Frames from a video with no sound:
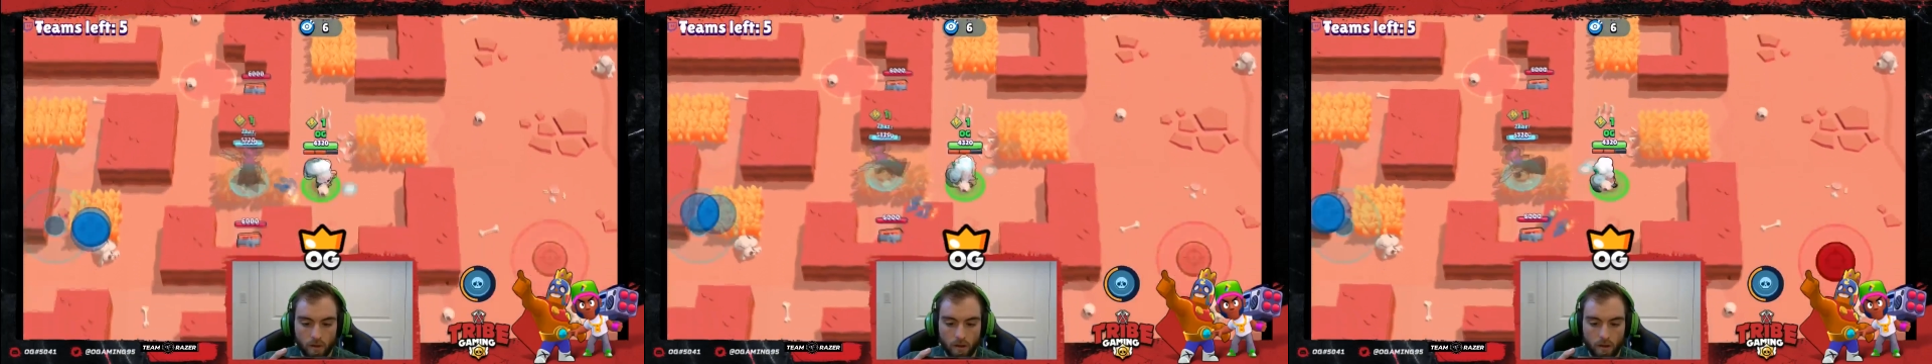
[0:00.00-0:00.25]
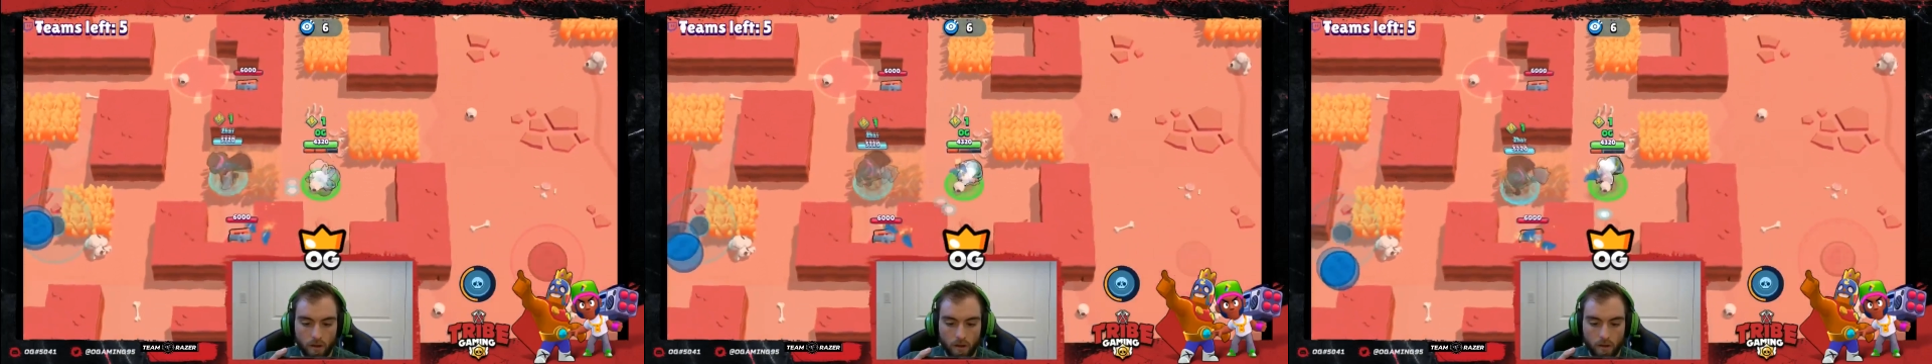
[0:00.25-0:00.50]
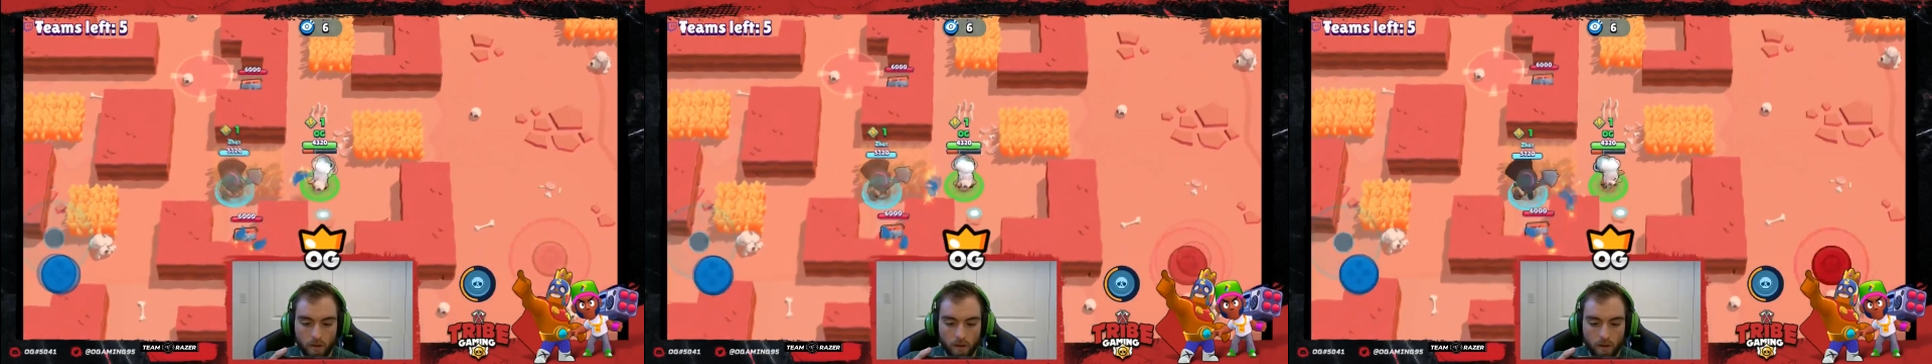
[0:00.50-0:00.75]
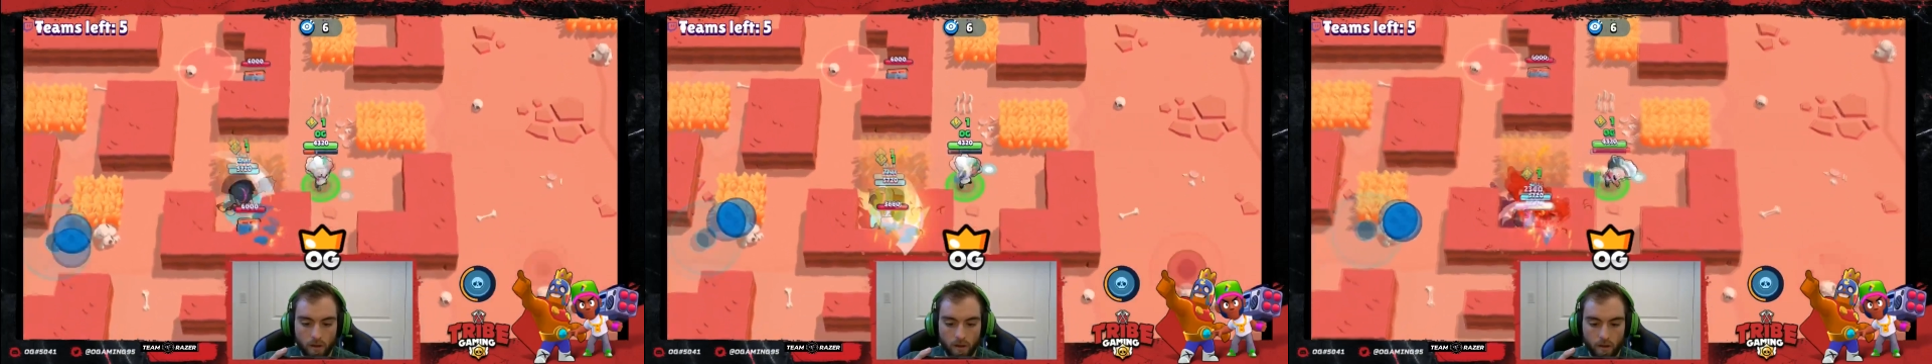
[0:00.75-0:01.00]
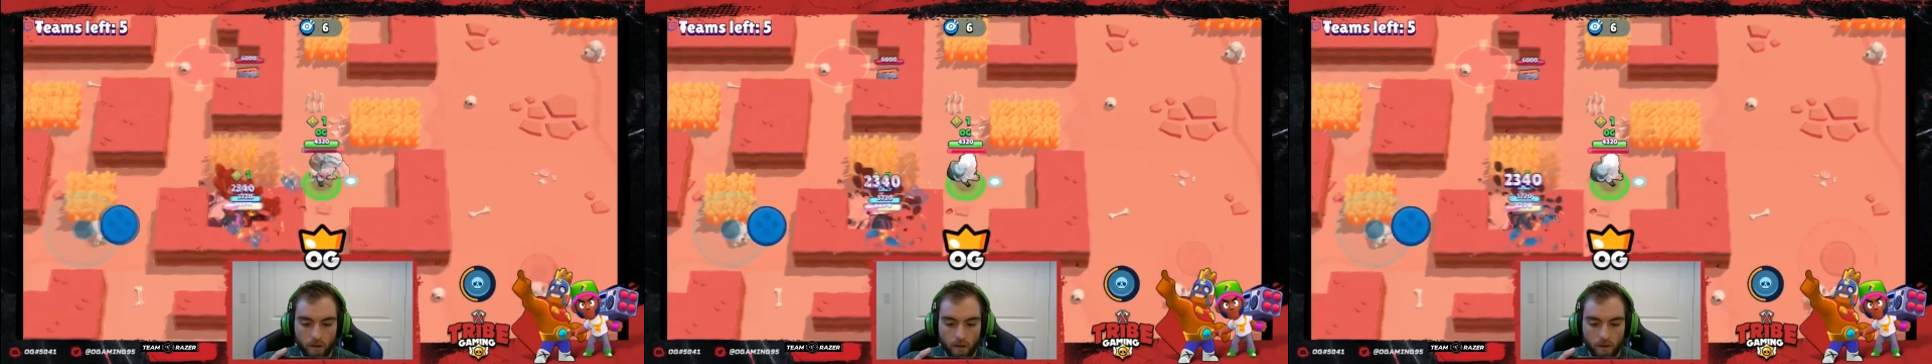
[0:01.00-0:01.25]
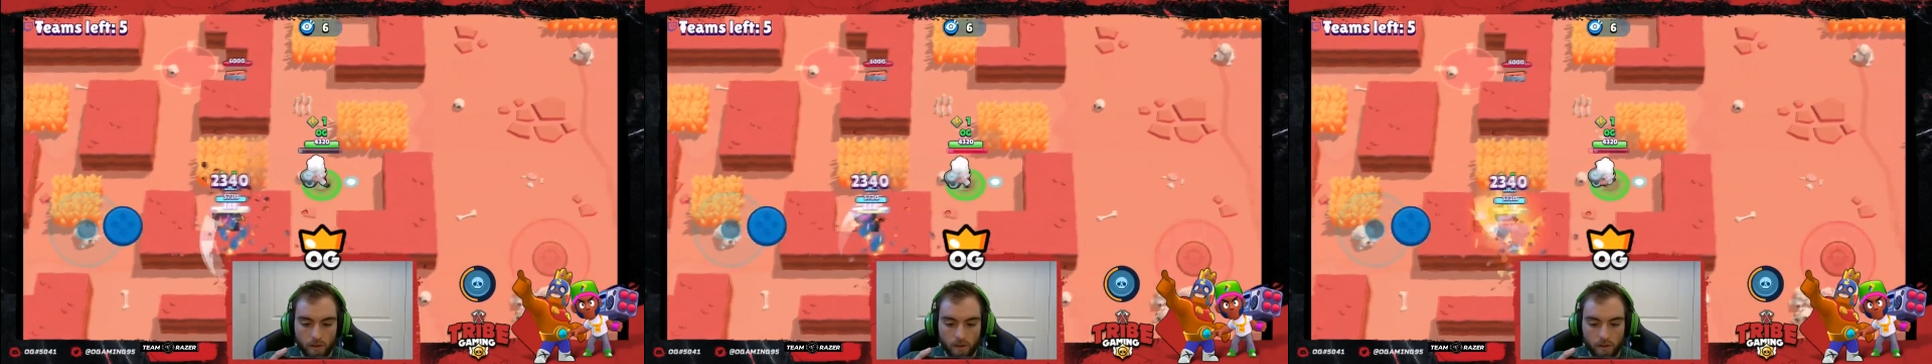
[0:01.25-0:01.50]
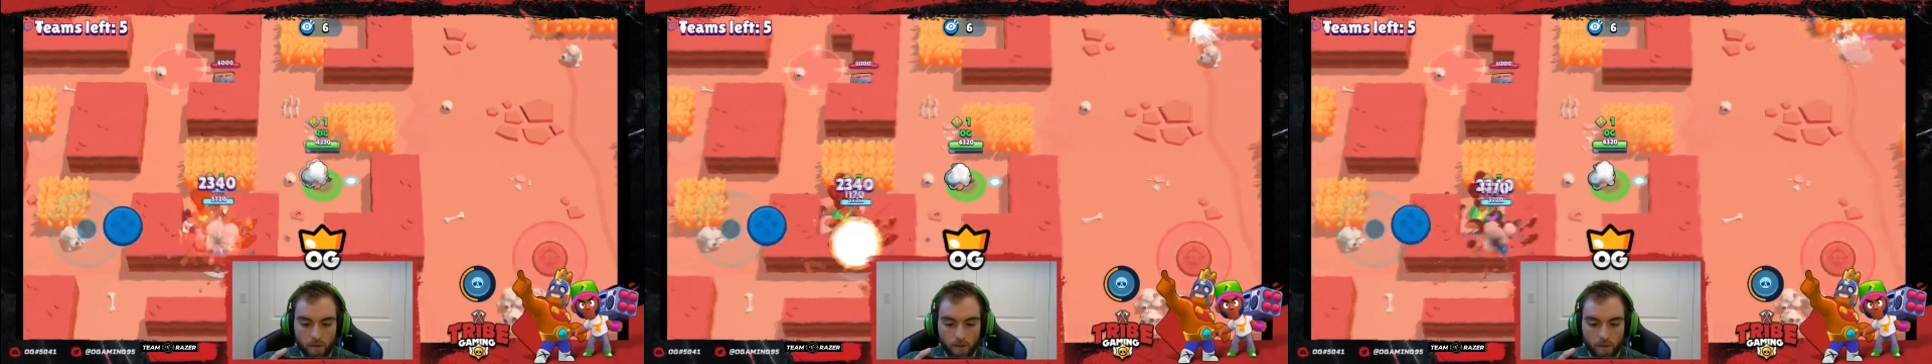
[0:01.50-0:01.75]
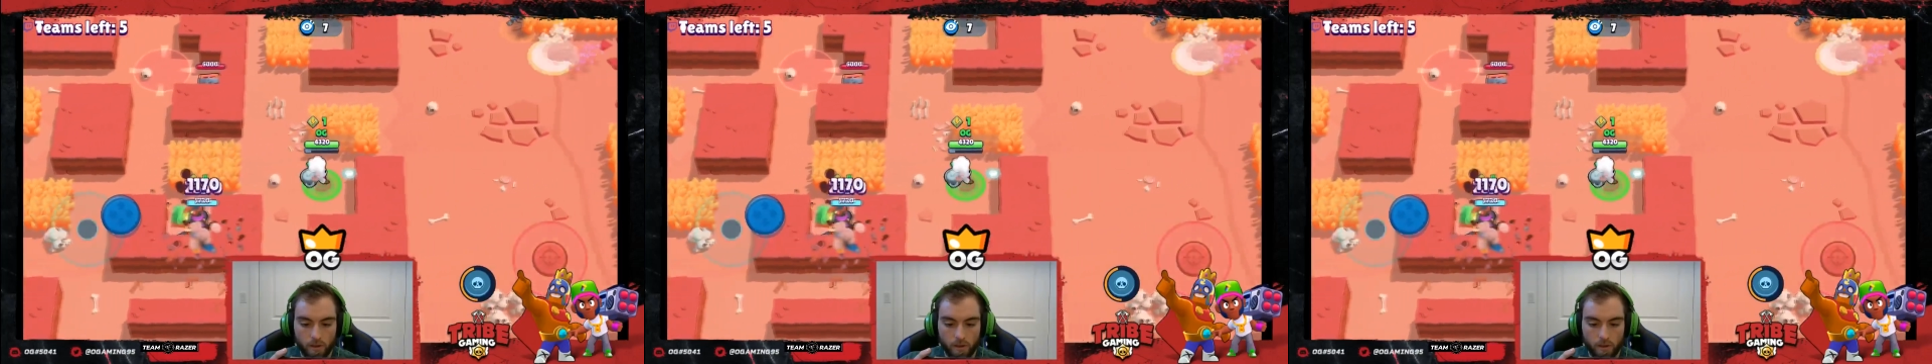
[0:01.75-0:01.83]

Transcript: Uh-oh. Okay, so